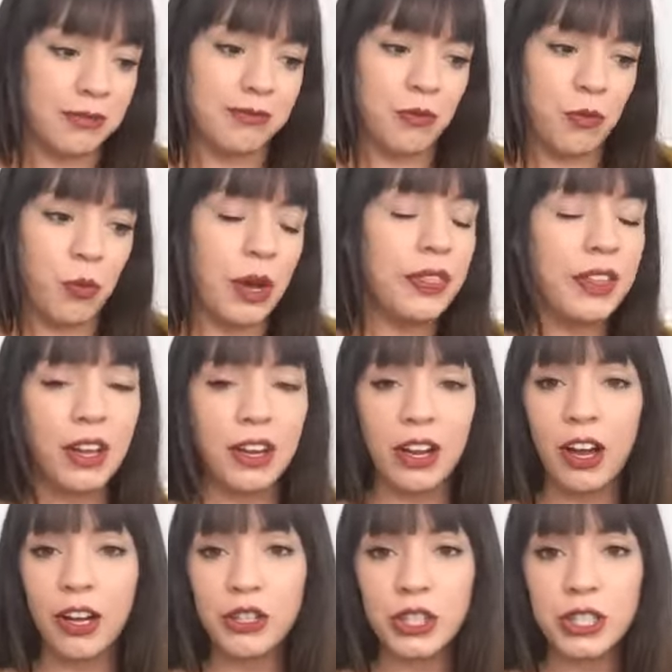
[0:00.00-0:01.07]
what the
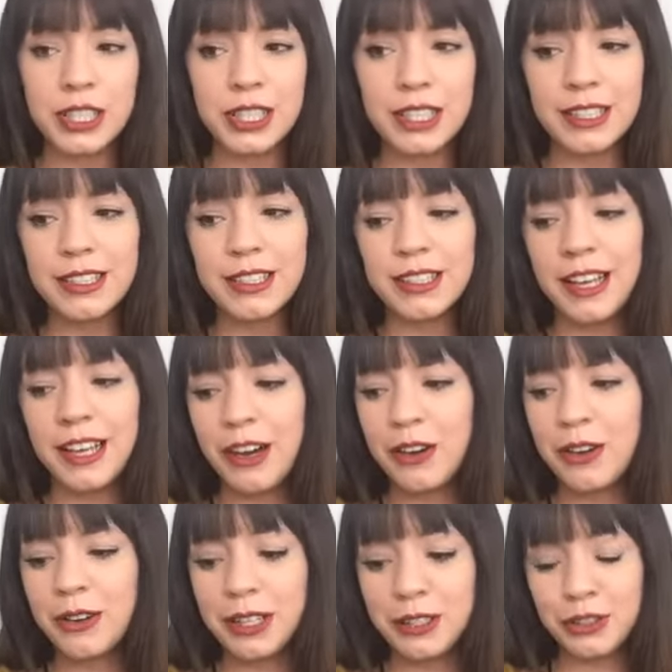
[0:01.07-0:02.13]
unconscious is and
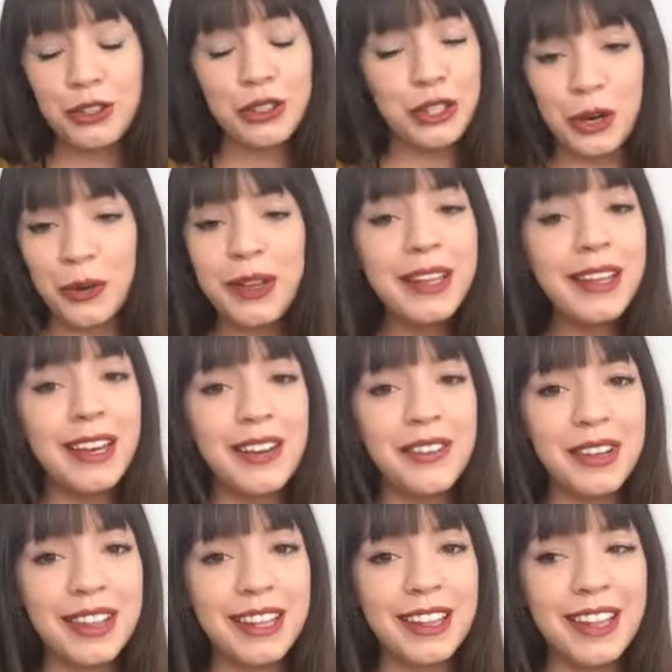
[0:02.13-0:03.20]
how it's showing and
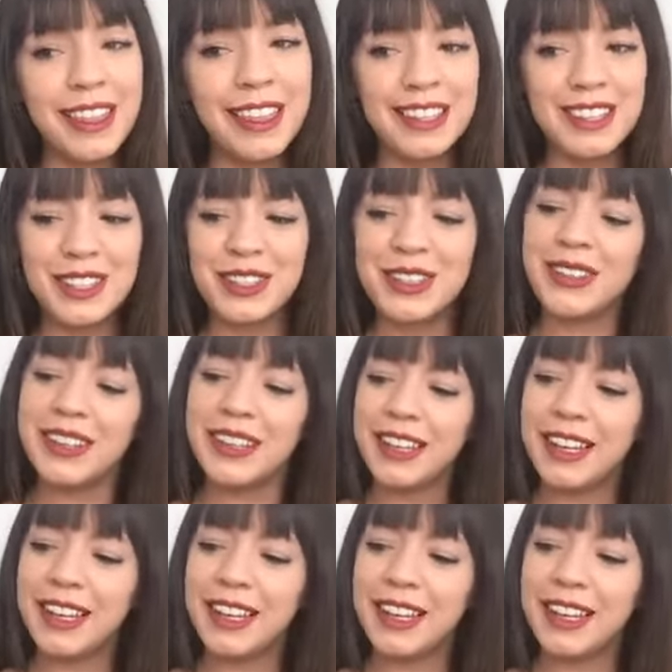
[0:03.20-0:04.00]
everything that they do.